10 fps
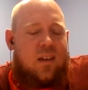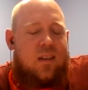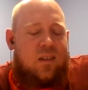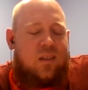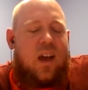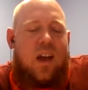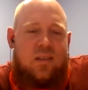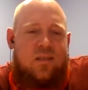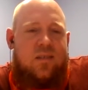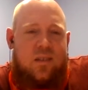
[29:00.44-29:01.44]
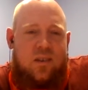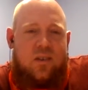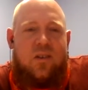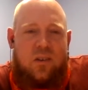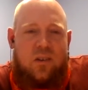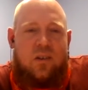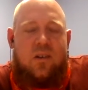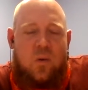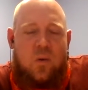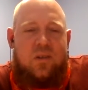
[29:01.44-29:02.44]
the last year
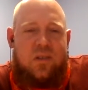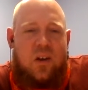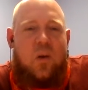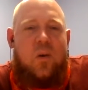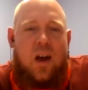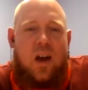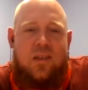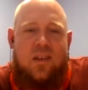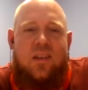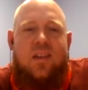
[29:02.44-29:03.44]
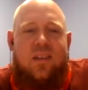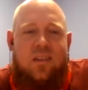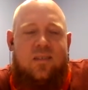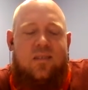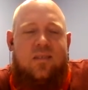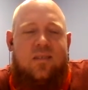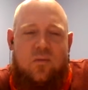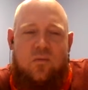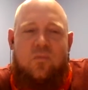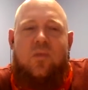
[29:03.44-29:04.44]
or so, I think he's
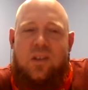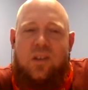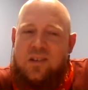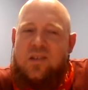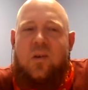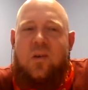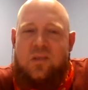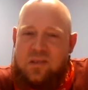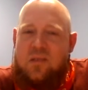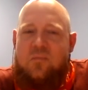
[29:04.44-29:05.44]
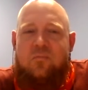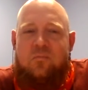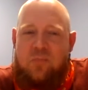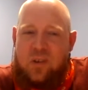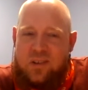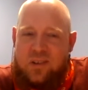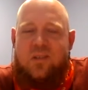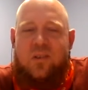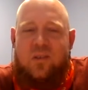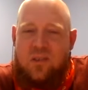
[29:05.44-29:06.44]
really shown some
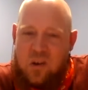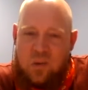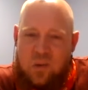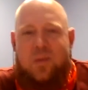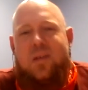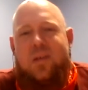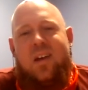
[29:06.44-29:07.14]
personal growth.